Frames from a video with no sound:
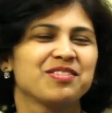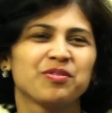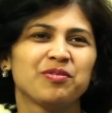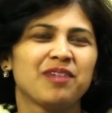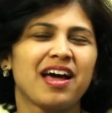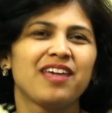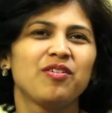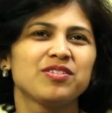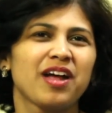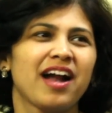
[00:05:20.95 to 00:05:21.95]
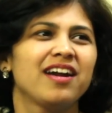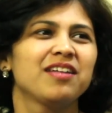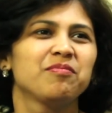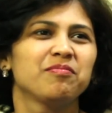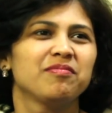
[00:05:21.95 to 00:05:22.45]
So I also had
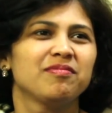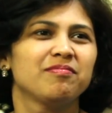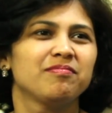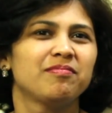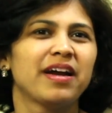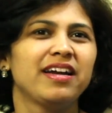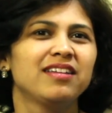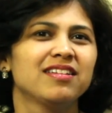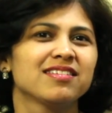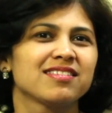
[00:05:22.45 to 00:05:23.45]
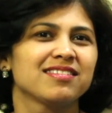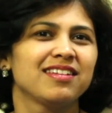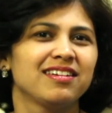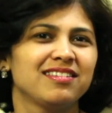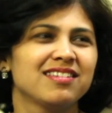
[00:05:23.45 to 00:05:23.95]
in mind
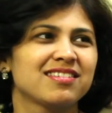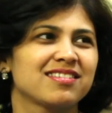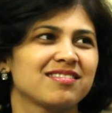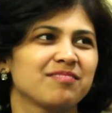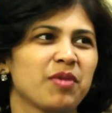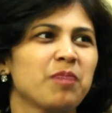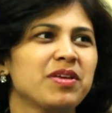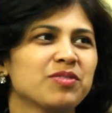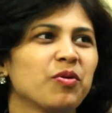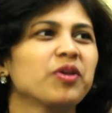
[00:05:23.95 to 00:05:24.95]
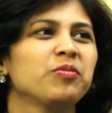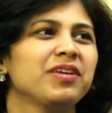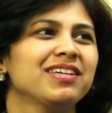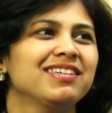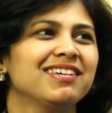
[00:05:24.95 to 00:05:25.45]
that this baby is going to be
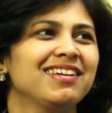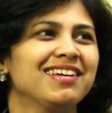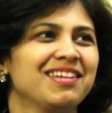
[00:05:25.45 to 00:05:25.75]
a girl.